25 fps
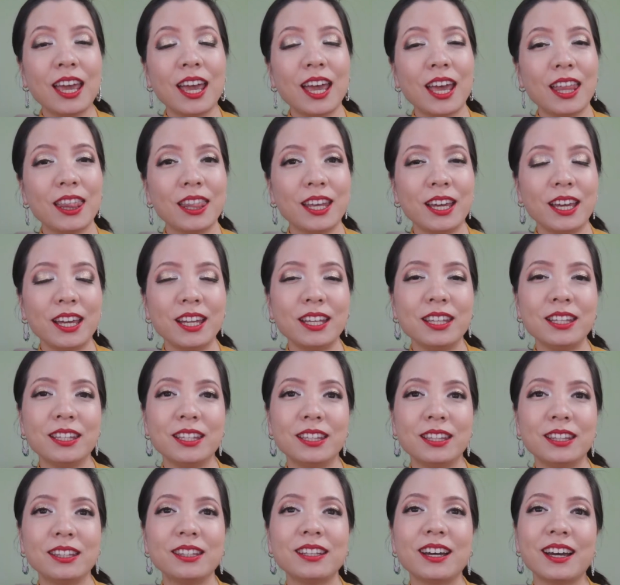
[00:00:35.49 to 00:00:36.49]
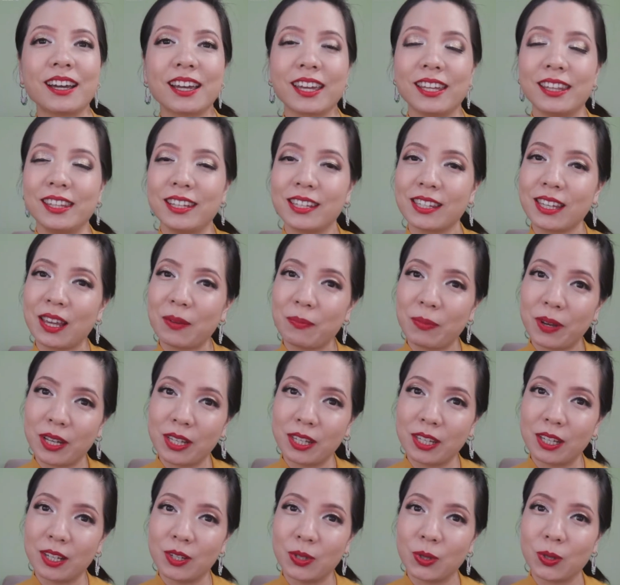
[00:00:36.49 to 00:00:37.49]
and then I can decide
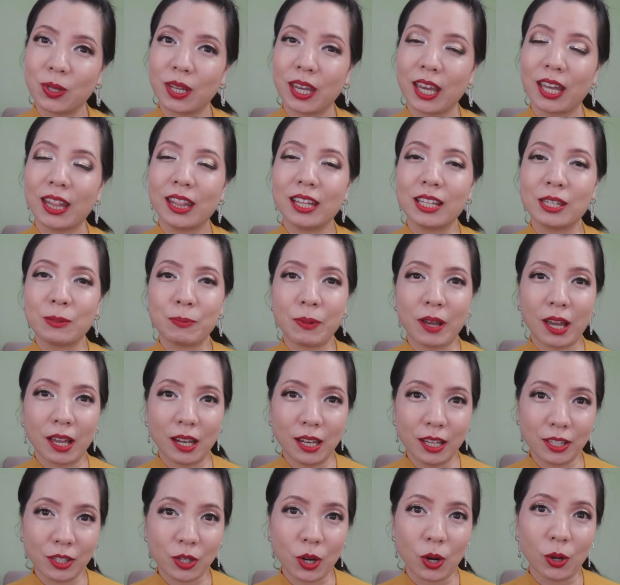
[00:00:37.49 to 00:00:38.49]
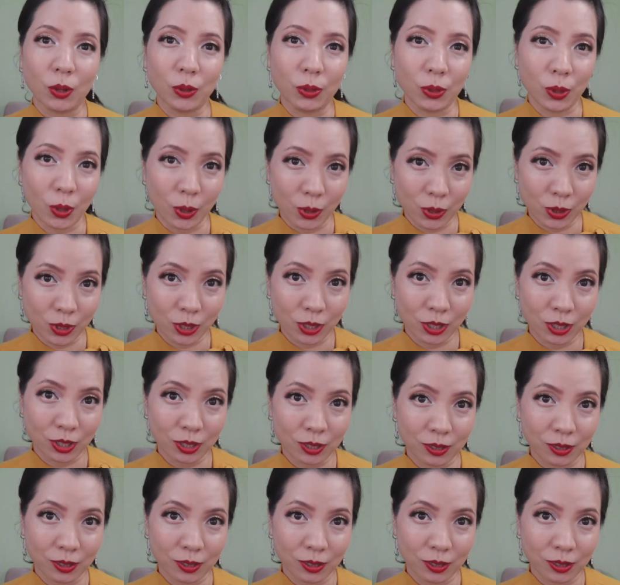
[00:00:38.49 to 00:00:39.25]
better to get this palette or not.